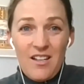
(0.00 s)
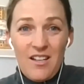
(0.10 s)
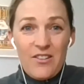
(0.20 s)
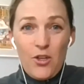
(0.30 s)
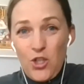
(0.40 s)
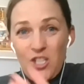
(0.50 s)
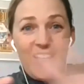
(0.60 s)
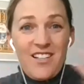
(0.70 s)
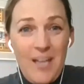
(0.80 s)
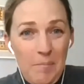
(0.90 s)
So just
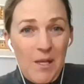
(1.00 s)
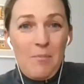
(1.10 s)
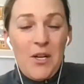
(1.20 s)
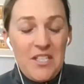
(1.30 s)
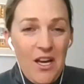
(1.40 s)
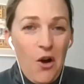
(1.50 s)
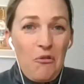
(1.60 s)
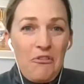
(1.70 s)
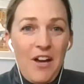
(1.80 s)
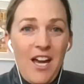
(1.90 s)
accepting
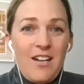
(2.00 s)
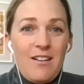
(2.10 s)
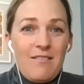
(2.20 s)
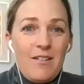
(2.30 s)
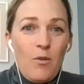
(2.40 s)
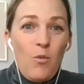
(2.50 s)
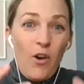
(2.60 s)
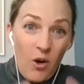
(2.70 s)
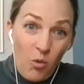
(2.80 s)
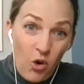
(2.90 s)
myself and where
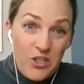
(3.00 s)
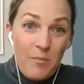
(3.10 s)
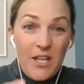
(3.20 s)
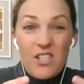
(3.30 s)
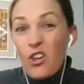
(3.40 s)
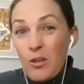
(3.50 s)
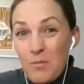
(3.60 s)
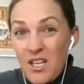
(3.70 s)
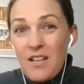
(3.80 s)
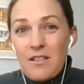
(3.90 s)
I was and my
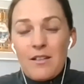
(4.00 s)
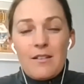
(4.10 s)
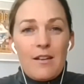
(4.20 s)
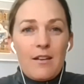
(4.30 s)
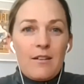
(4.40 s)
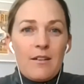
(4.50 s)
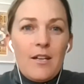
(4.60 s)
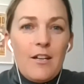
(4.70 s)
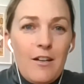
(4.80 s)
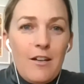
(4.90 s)
circumstances, and
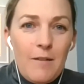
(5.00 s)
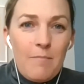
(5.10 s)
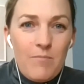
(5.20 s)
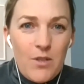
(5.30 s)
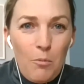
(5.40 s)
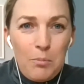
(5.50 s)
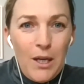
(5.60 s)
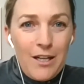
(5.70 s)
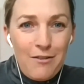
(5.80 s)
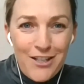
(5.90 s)
stop
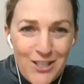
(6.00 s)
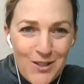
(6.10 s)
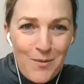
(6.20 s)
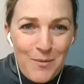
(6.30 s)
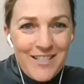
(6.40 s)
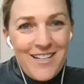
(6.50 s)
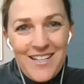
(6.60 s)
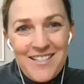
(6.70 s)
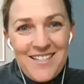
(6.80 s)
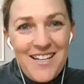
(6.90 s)
playing victim
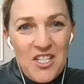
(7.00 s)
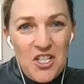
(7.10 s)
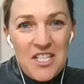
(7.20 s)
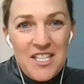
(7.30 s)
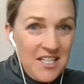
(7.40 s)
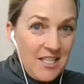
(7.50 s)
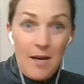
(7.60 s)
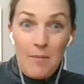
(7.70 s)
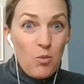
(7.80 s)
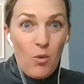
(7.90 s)
and just
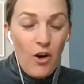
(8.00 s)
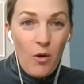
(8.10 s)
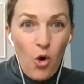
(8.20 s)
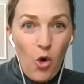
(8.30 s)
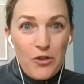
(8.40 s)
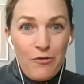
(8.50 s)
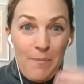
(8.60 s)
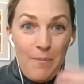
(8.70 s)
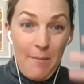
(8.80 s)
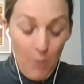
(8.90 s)
accept where I was
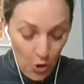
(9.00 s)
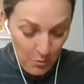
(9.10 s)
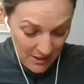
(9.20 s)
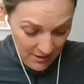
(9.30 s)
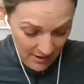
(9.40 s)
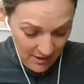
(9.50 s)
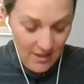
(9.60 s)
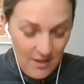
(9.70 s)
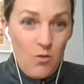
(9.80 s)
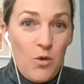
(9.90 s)
from that moment
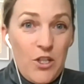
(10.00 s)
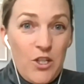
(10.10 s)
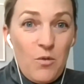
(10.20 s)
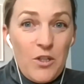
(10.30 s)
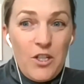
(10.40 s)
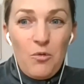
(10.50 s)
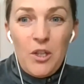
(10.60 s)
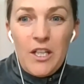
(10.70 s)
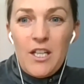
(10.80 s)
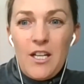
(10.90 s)
was a
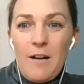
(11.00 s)
really